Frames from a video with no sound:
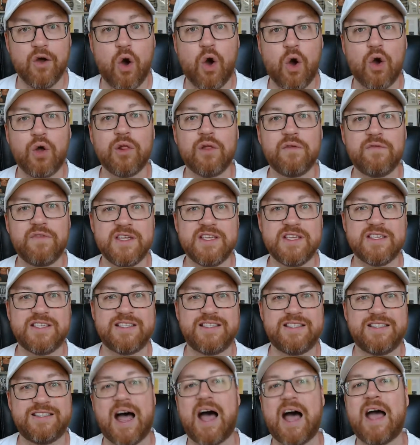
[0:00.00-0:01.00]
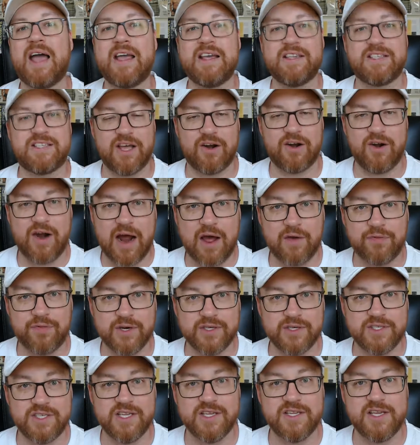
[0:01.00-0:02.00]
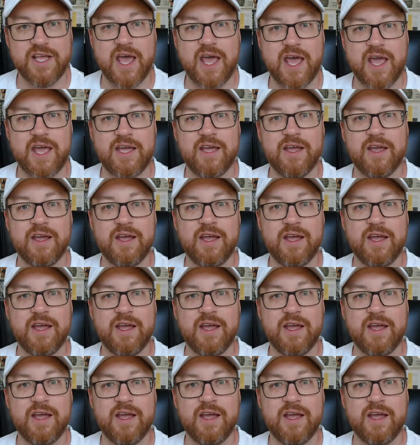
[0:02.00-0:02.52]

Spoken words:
all of these diets that are out there today,